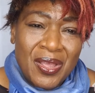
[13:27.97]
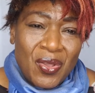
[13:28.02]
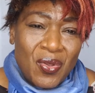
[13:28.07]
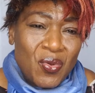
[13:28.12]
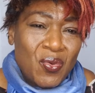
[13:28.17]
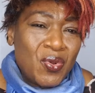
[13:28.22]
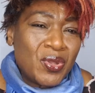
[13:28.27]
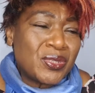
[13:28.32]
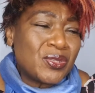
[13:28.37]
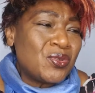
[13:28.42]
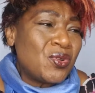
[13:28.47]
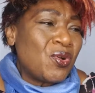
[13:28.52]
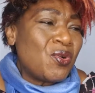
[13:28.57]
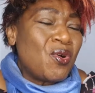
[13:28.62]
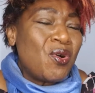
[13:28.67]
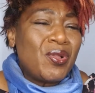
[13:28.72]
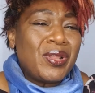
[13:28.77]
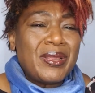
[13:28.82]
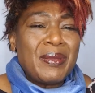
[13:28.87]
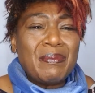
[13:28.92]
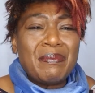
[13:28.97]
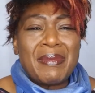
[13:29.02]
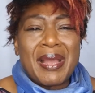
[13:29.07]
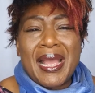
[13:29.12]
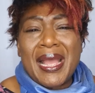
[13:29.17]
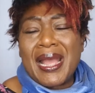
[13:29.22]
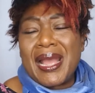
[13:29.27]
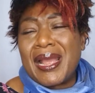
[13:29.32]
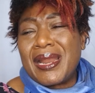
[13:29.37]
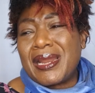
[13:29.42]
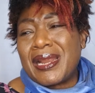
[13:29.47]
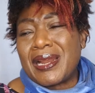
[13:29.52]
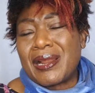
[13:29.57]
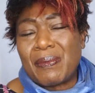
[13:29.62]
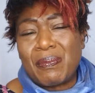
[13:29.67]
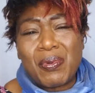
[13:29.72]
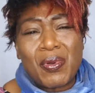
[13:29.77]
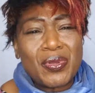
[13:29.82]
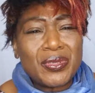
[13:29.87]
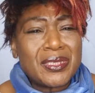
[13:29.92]
who was not called a man, an
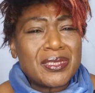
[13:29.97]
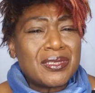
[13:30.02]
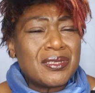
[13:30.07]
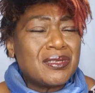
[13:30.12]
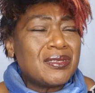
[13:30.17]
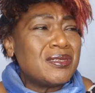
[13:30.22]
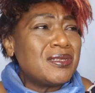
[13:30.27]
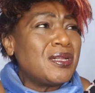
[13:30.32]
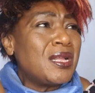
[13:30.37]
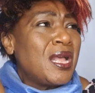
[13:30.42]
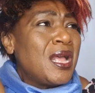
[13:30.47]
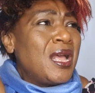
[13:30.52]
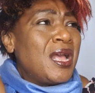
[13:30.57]
apostle,